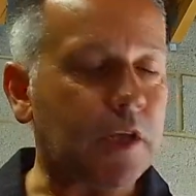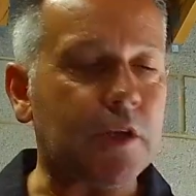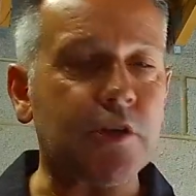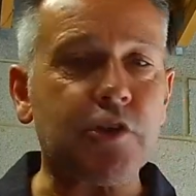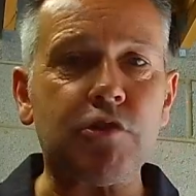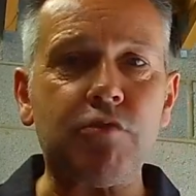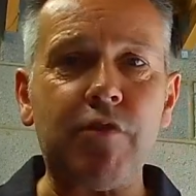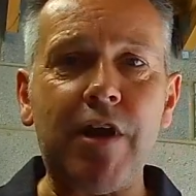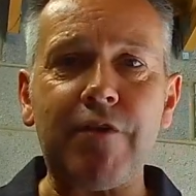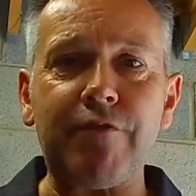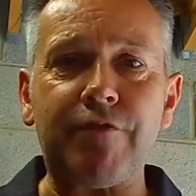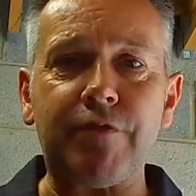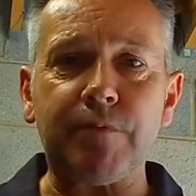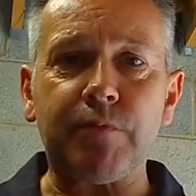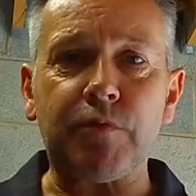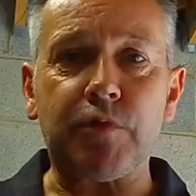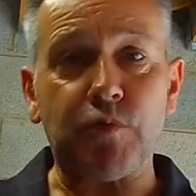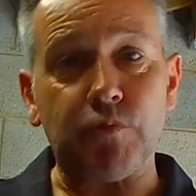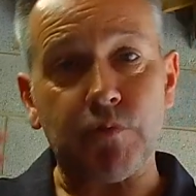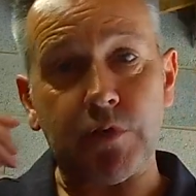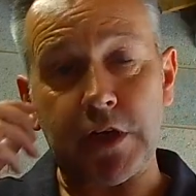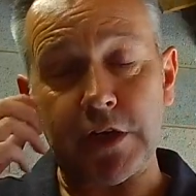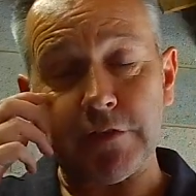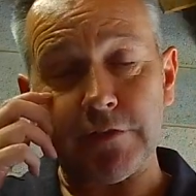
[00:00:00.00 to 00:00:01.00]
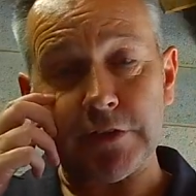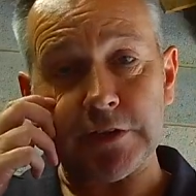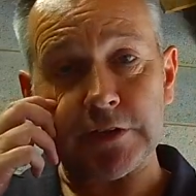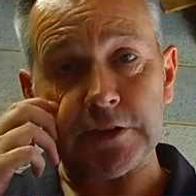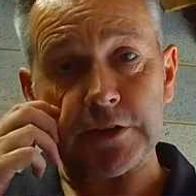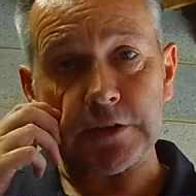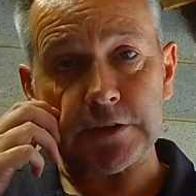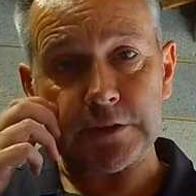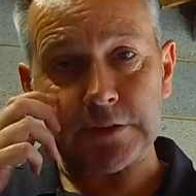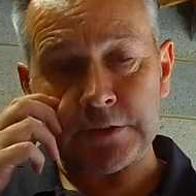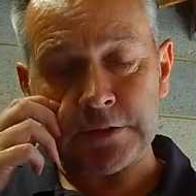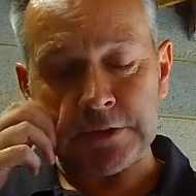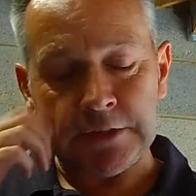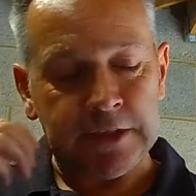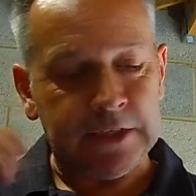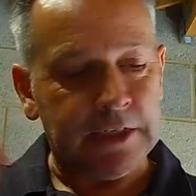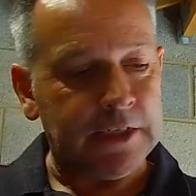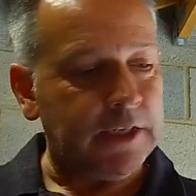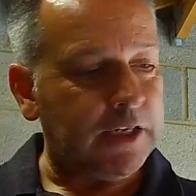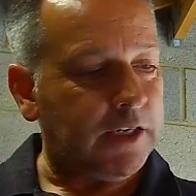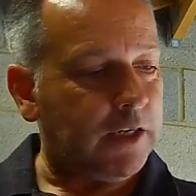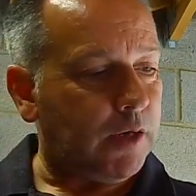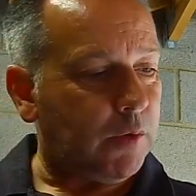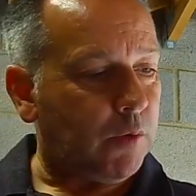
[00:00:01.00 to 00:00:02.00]
direct from Cool Covers
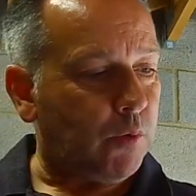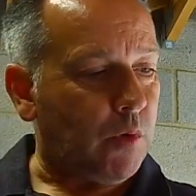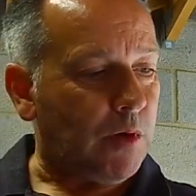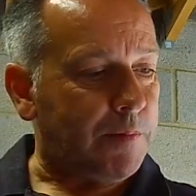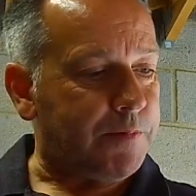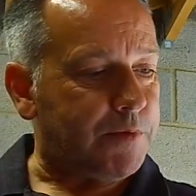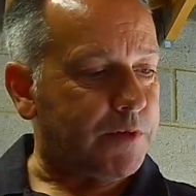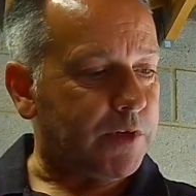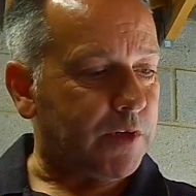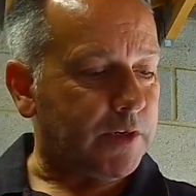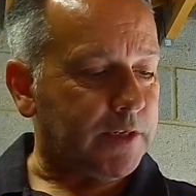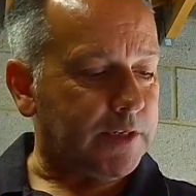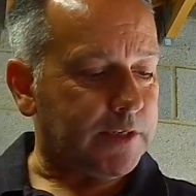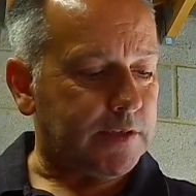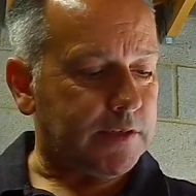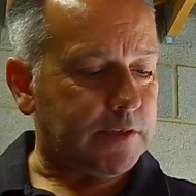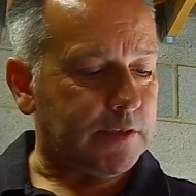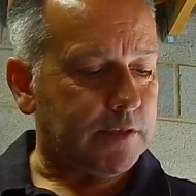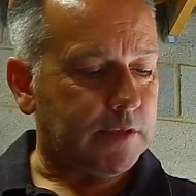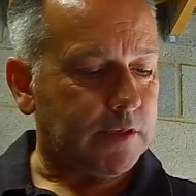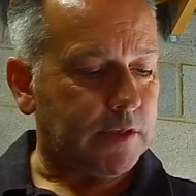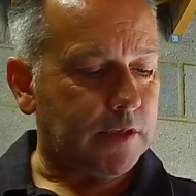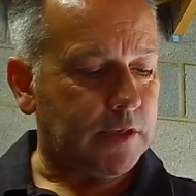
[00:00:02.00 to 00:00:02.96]
website.